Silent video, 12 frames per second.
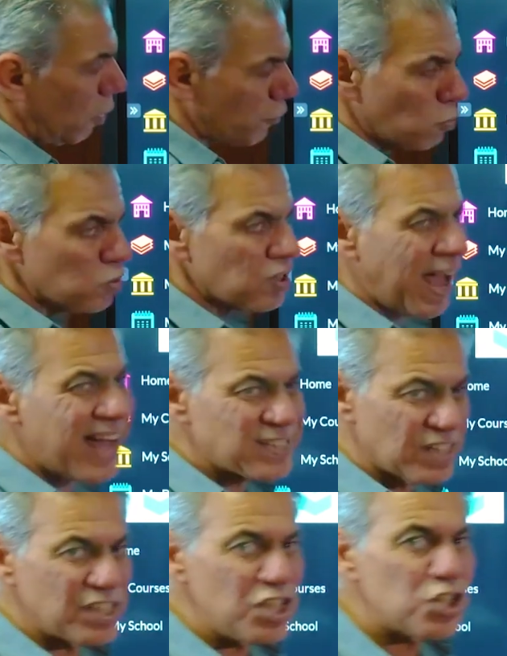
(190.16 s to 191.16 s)
of course, as
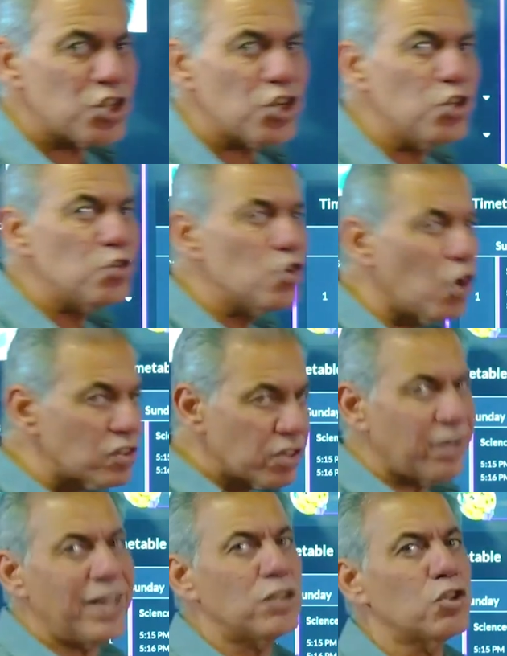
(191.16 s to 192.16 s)
a teacher, you do not
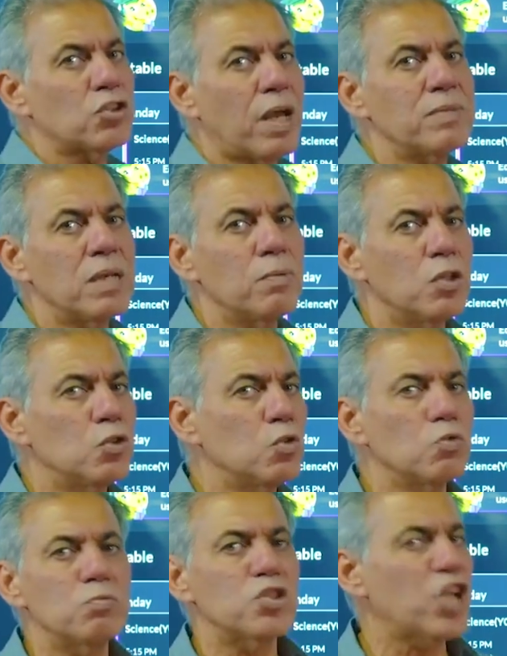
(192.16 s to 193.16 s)
create your timetable, you
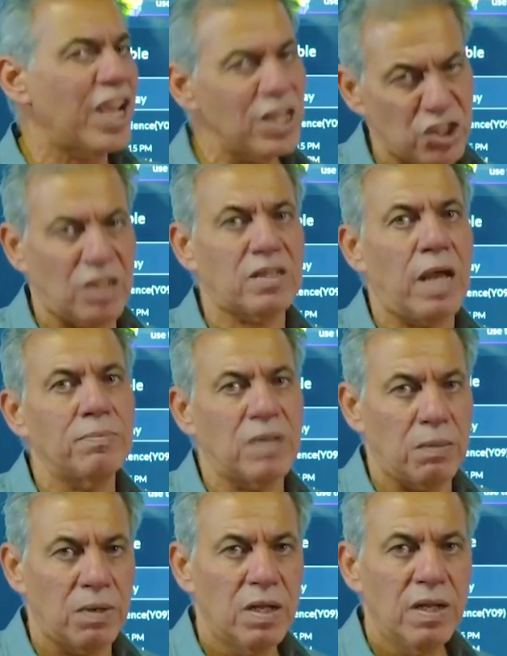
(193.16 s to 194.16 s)
don't change the
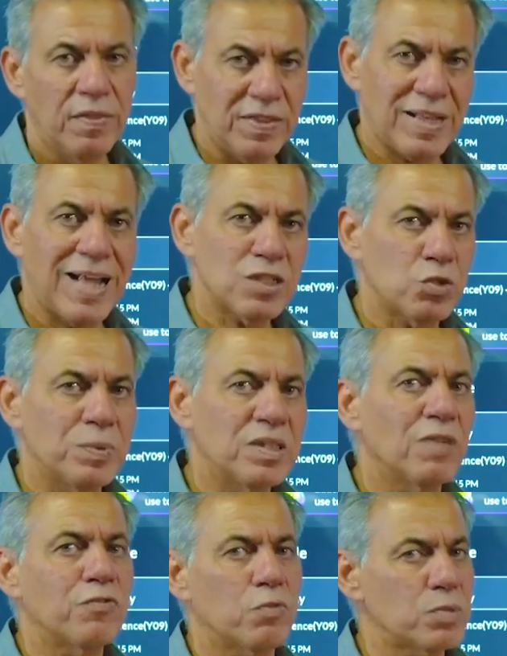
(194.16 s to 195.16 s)
timetable. This has to be
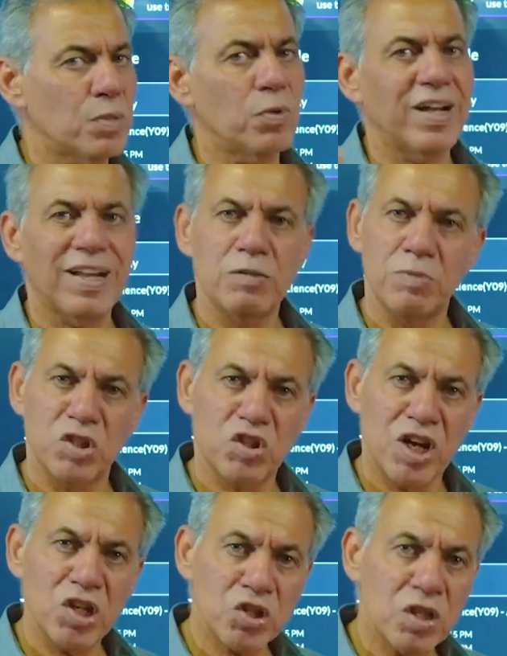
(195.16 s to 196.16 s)
done from someone in
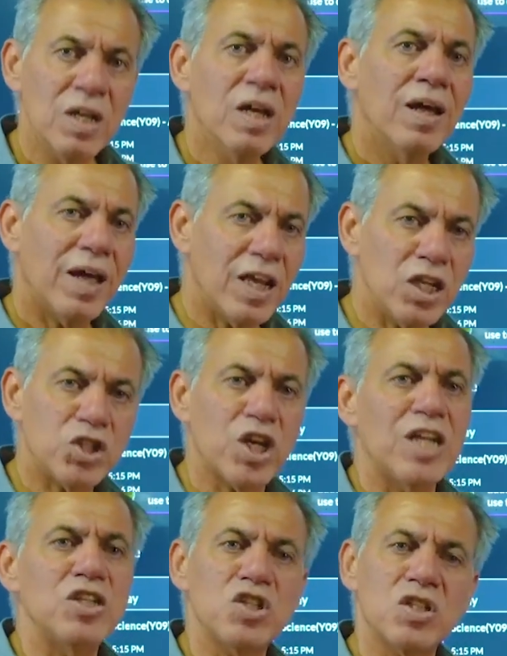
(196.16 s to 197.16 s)
administration. Any
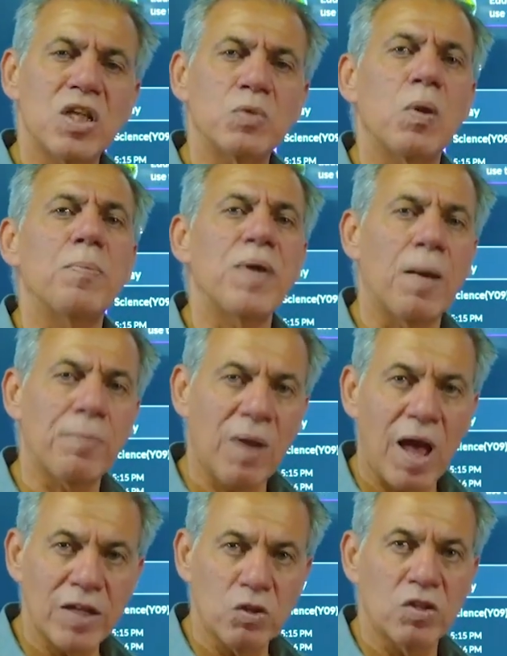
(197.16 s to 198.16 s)
changes that will be
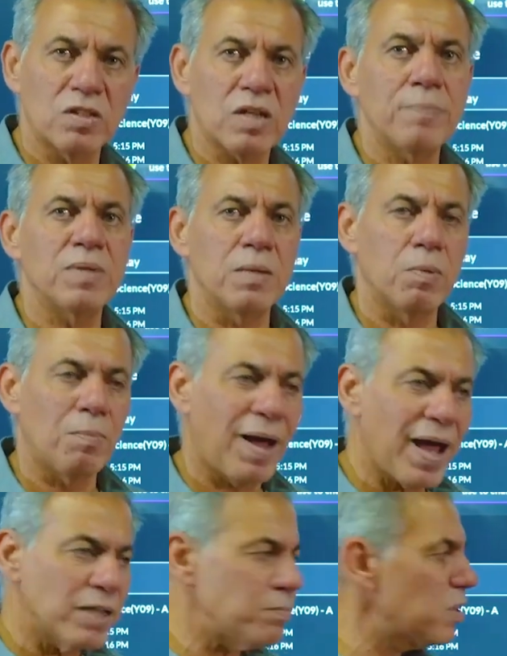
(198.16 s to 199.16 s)
applied on the timetable
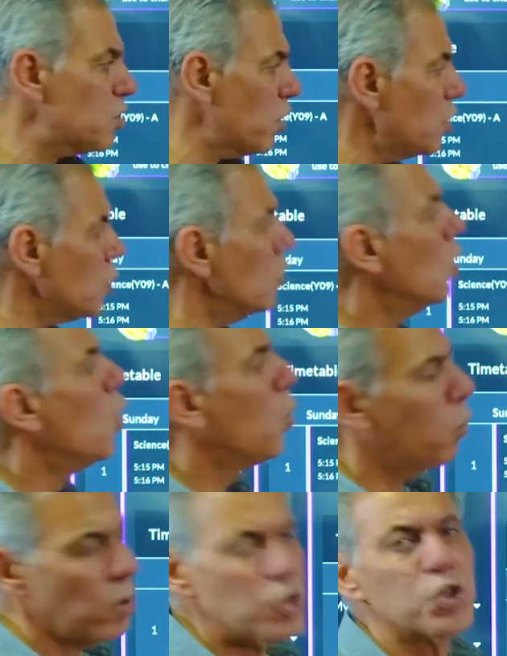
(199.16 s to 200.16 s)
by administration
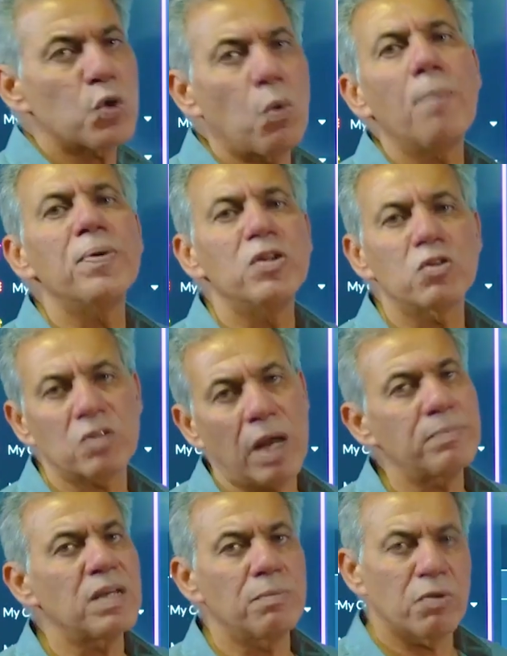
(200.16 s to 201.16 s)
will show up in your
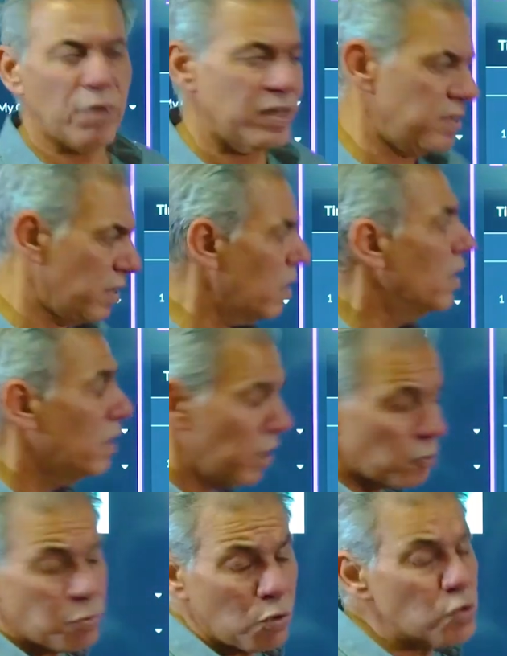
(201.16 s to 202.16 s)
timetable right here.
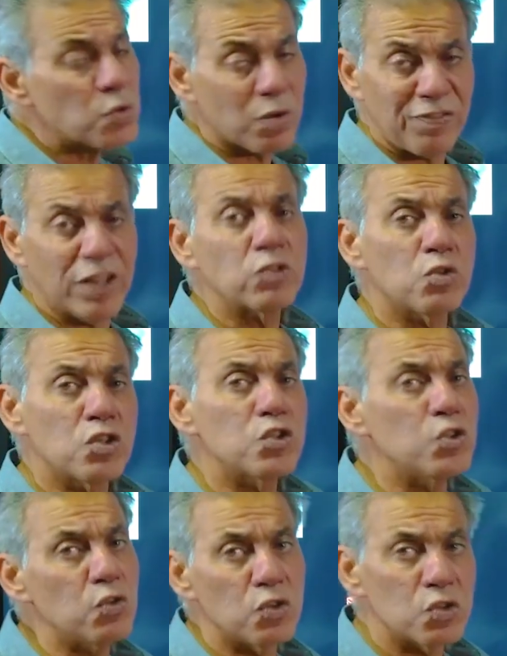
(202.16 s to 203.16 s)
It will also reflect to the
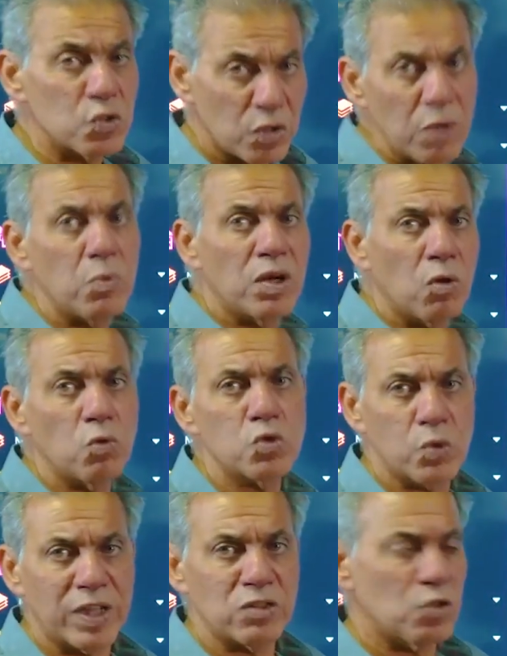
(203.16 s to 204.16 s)
students, so they will
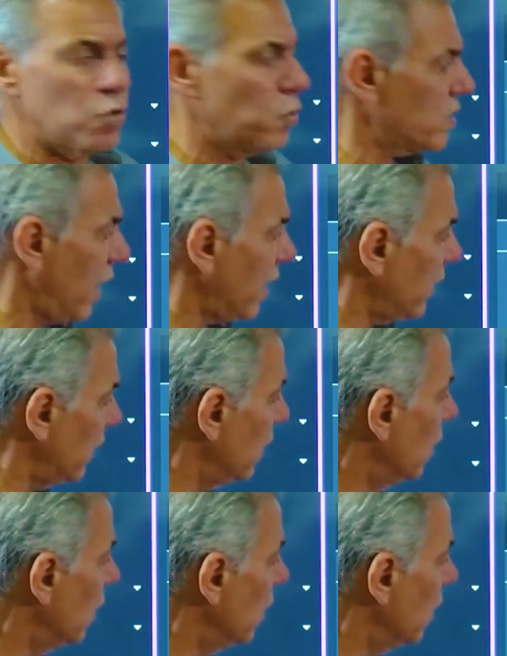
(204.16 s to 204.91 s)
also get to know exactly